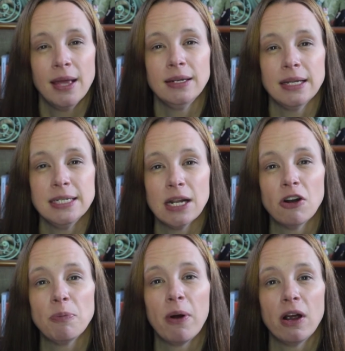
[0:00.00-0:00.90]

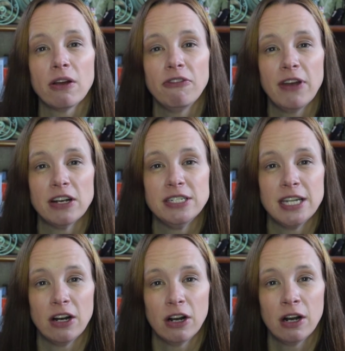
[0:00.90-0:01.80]
1900 Park Fair
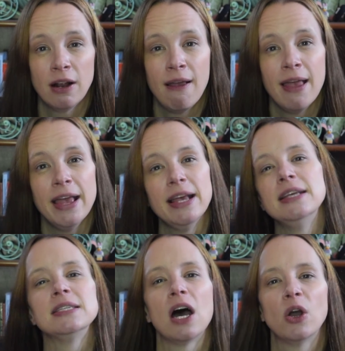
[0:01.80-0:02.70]
Dinner
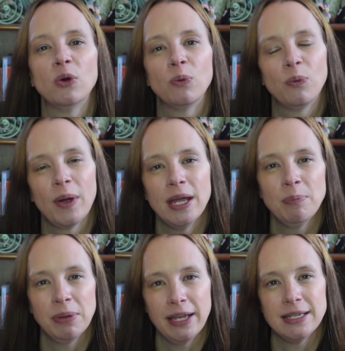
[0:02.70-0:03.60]
is a great
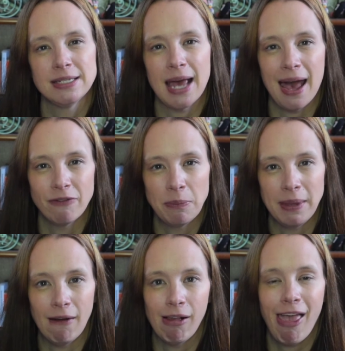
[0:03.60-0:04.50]
place to have a
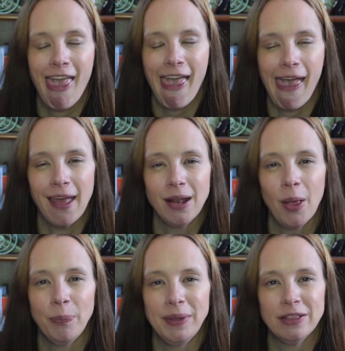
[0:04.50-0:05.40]
meal
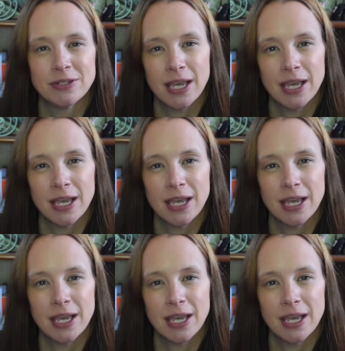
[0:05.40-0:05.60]
and meet those